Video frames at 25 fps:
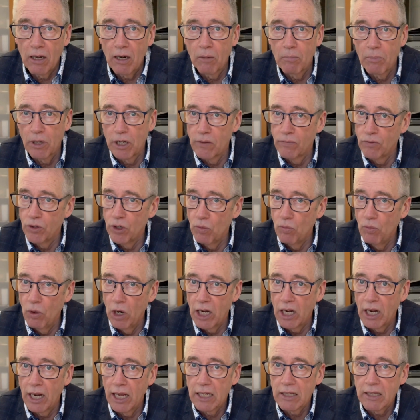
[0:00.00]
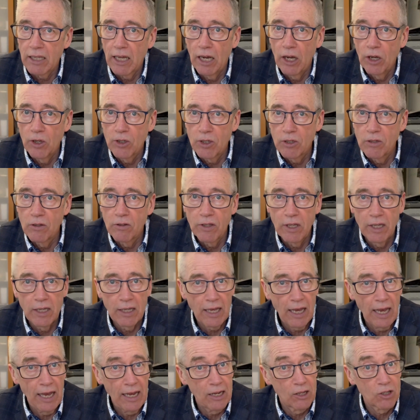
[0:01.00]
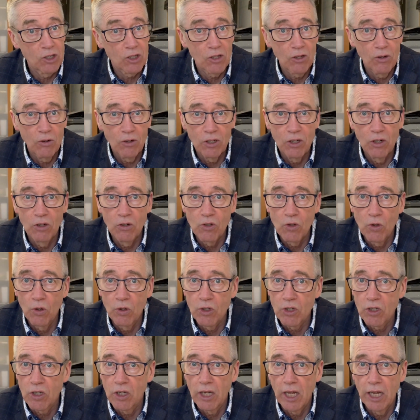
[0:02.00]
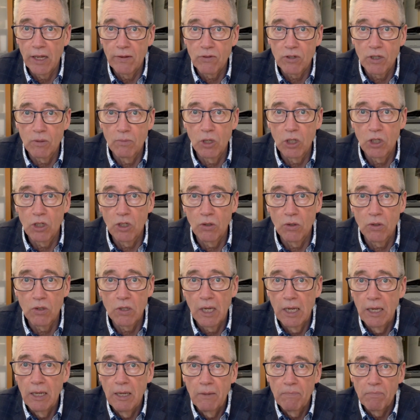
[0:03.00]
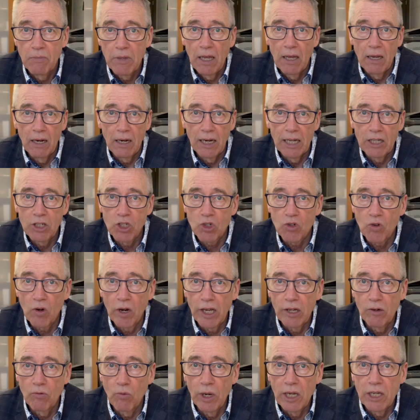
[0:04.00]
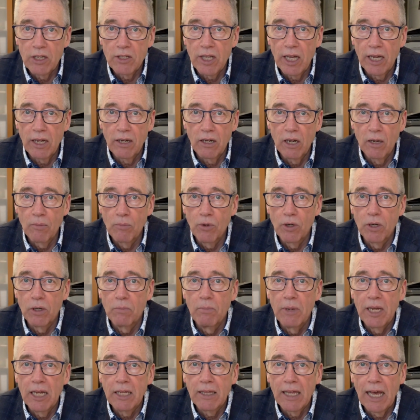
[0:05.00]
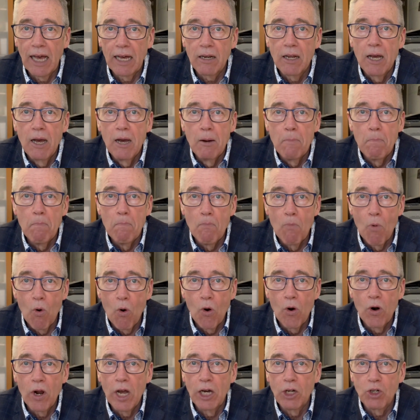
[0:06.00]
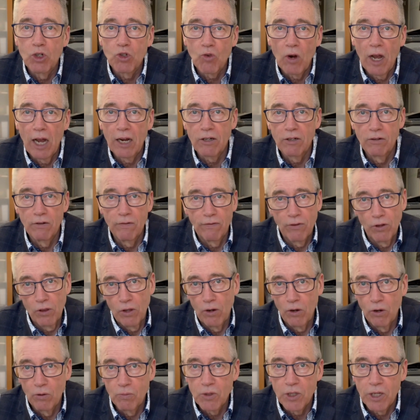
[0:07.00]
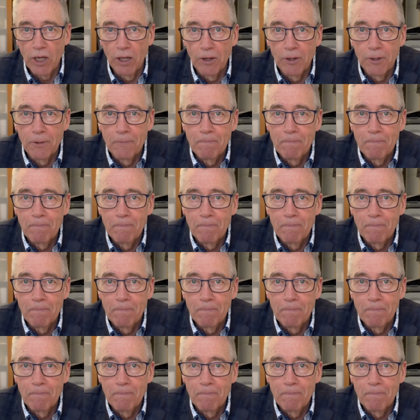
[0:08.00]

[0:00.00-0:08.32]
but if you really like the house and think, hey, it's 30 years old, it's going to have some issues, let's try and raise that number to make that more attractive for the home seller.